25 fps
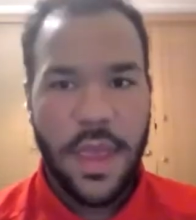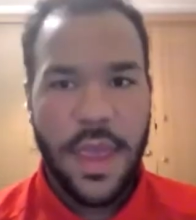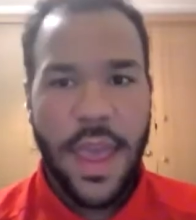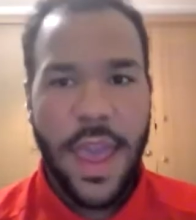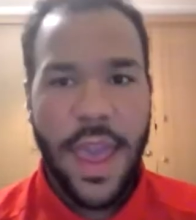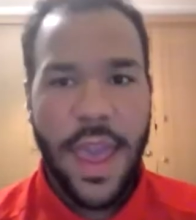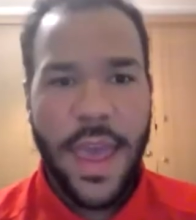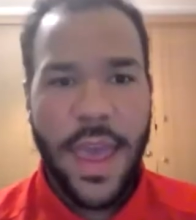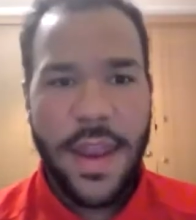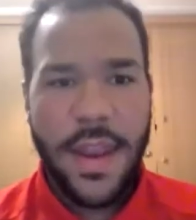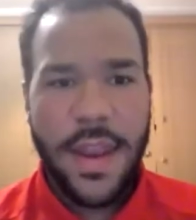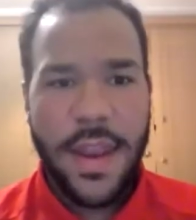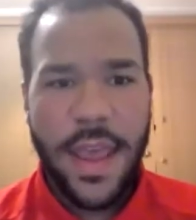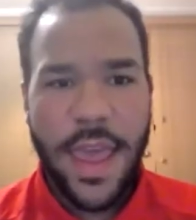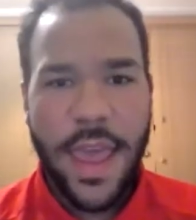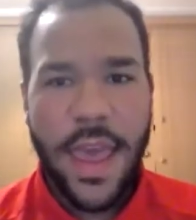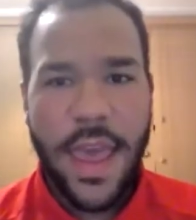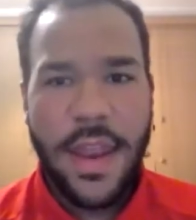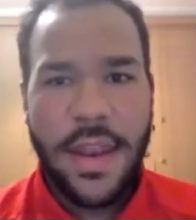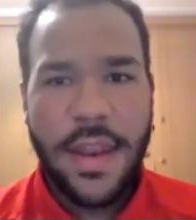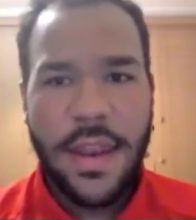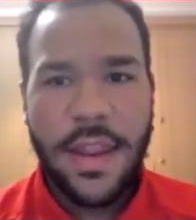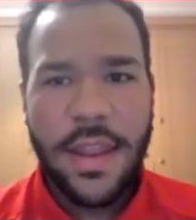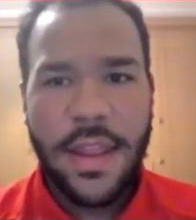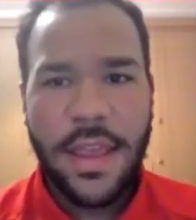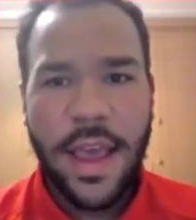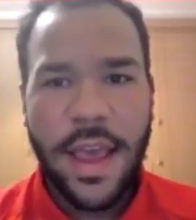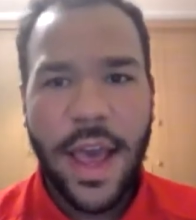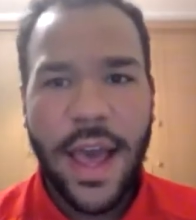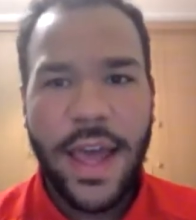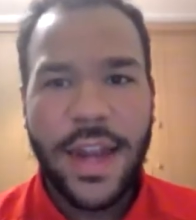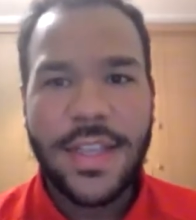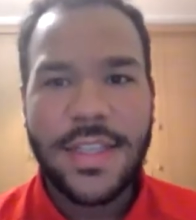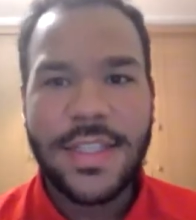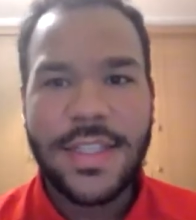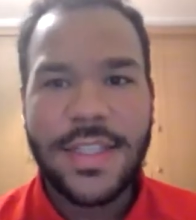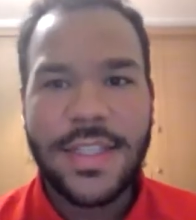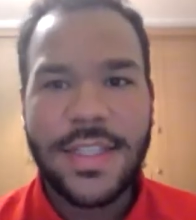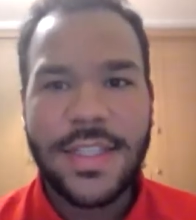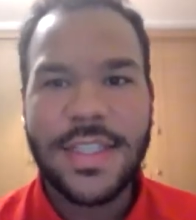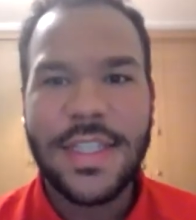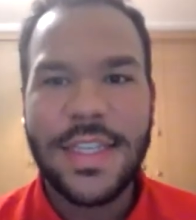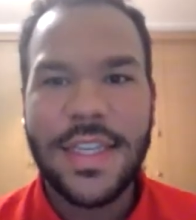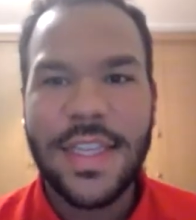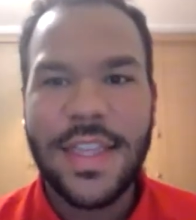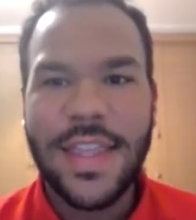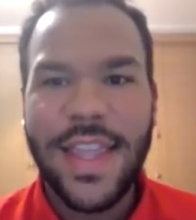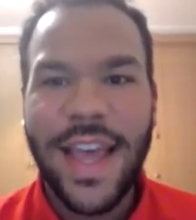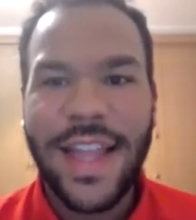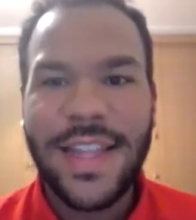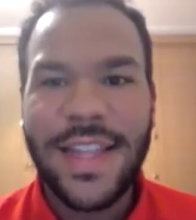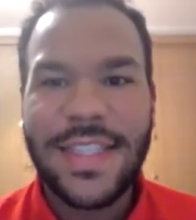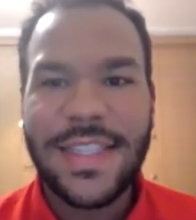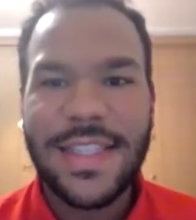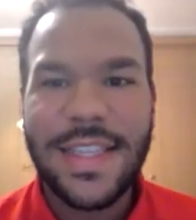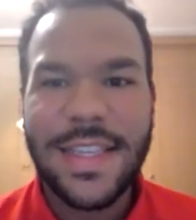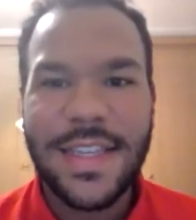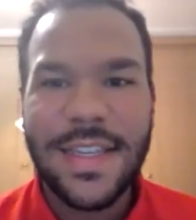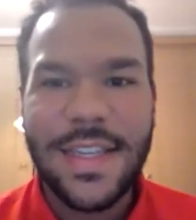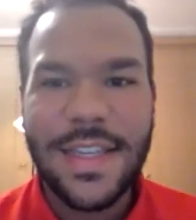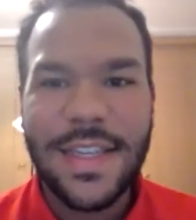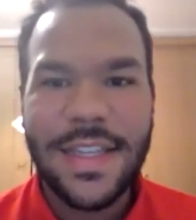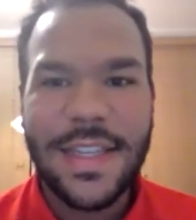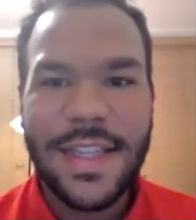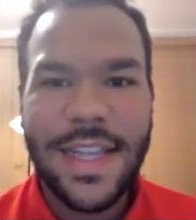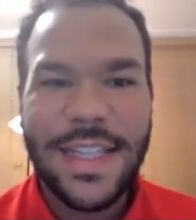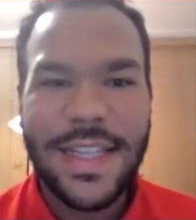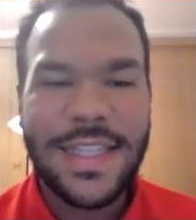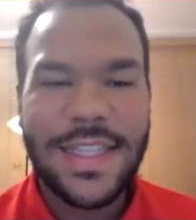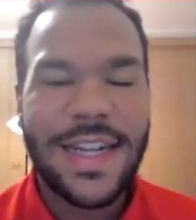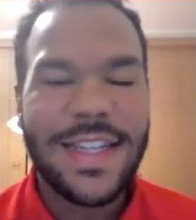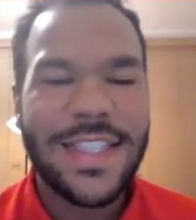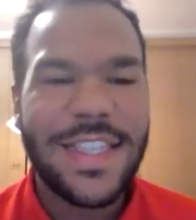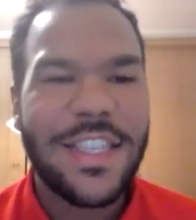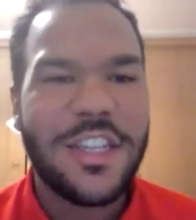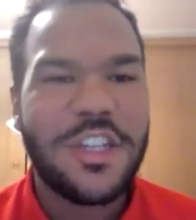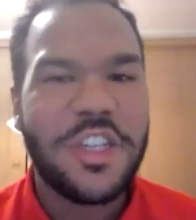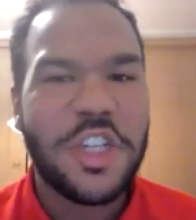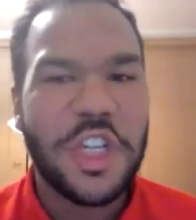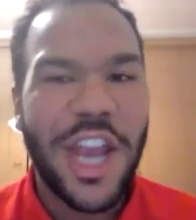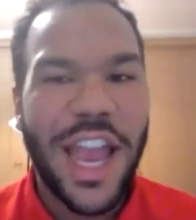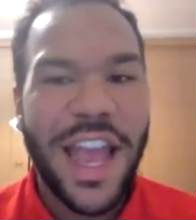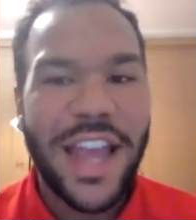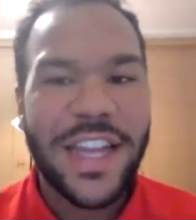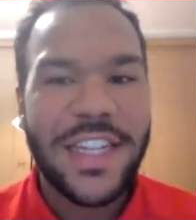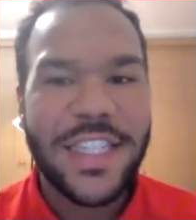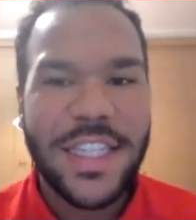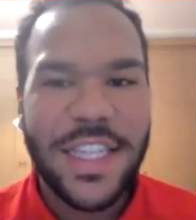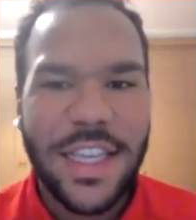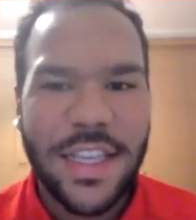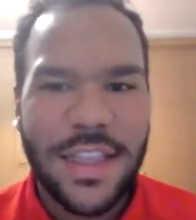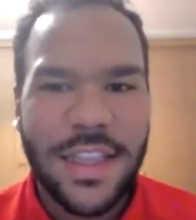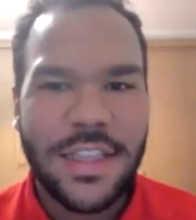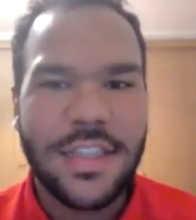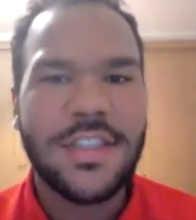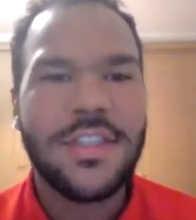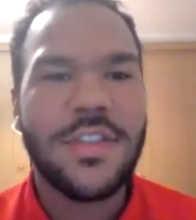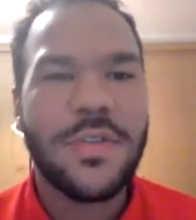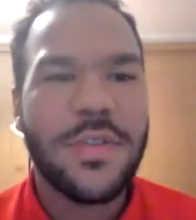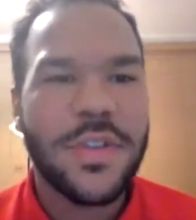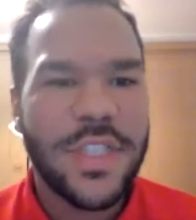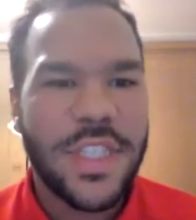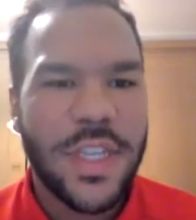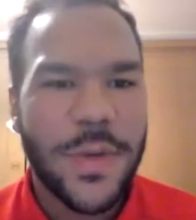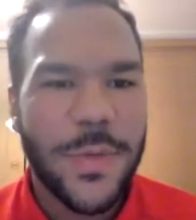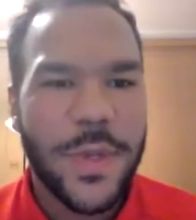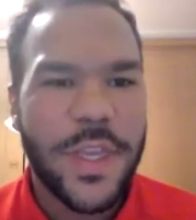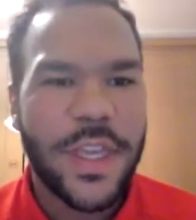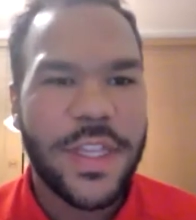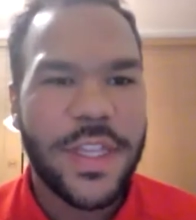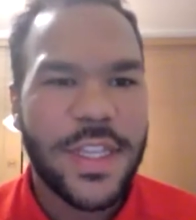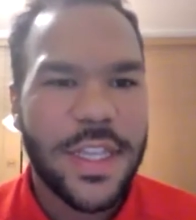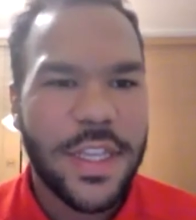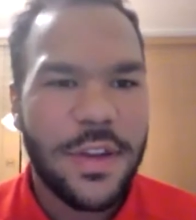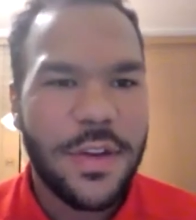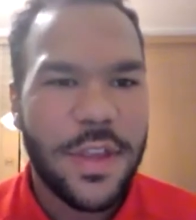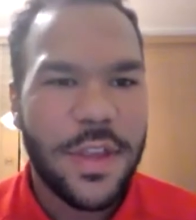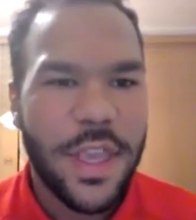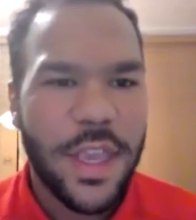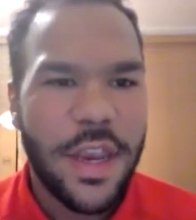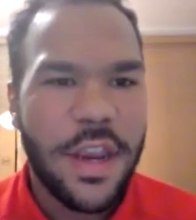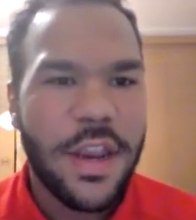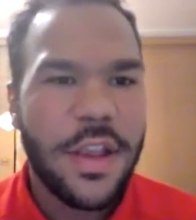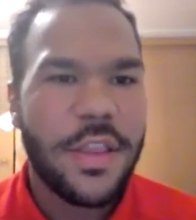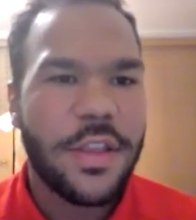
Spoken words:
And honestly, that's honestly the tragedy in these stories that we continue to hear.